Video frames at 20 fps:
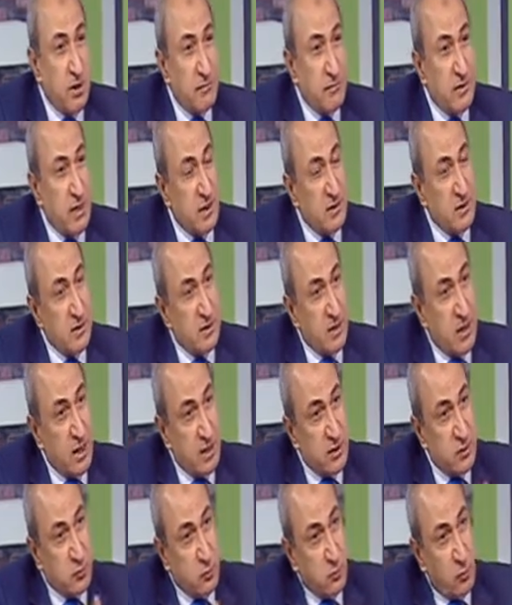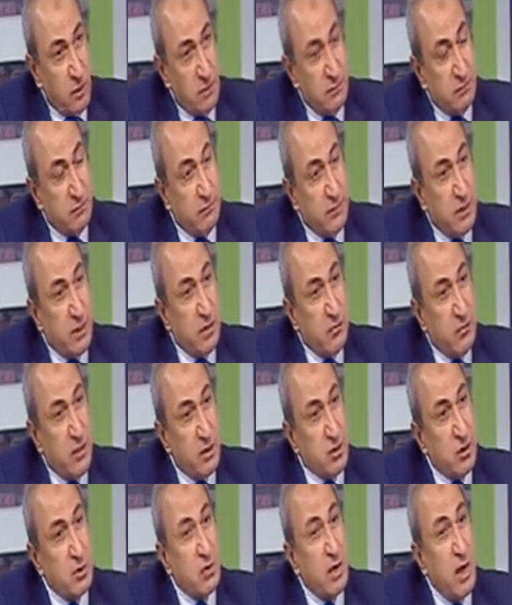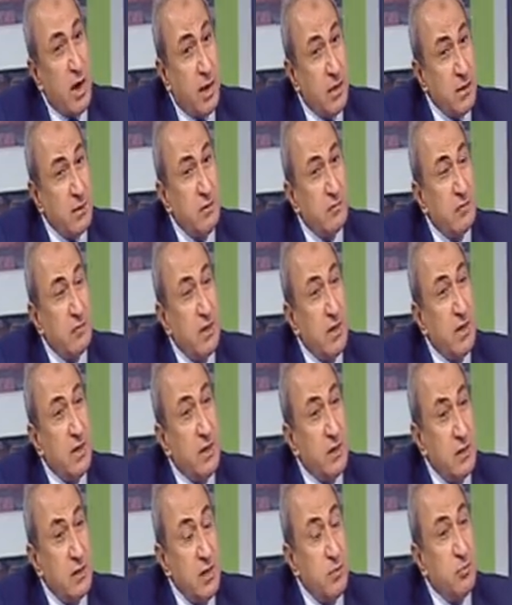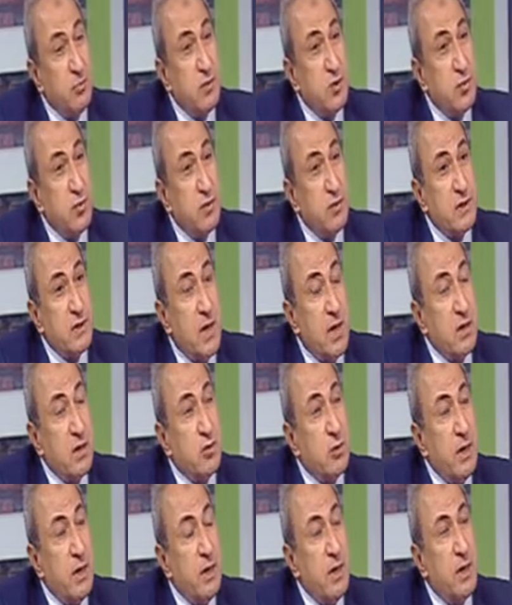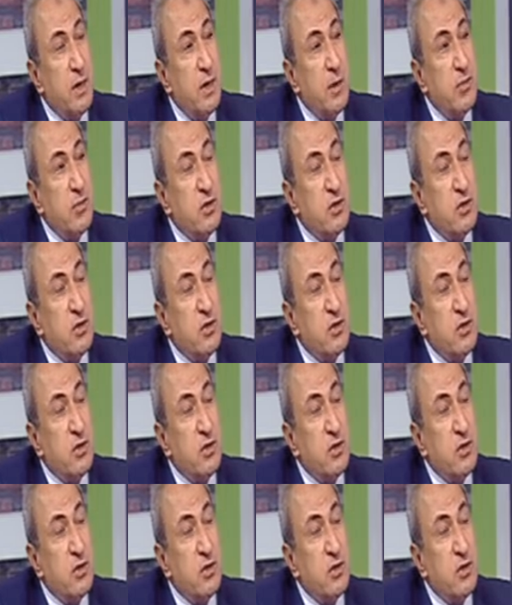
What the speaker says: Abdel Sisi as one very much active step towards actually,